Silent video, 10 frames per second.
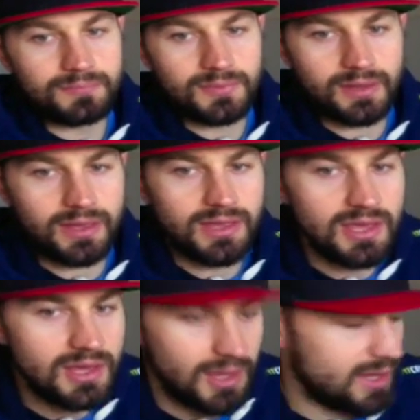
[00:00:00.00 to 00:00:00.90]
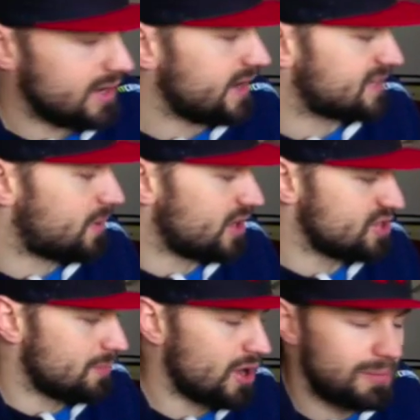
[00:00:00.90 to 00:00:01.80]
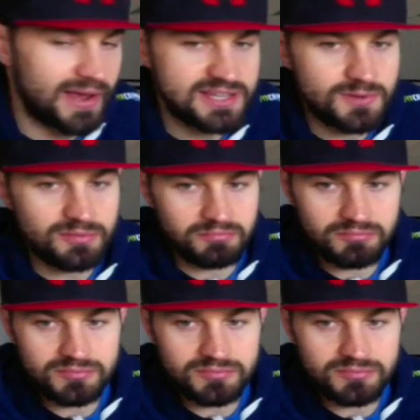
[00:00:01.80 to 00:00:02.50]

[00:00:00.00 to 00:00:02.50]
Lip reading: Okay. Next part is your bar placement.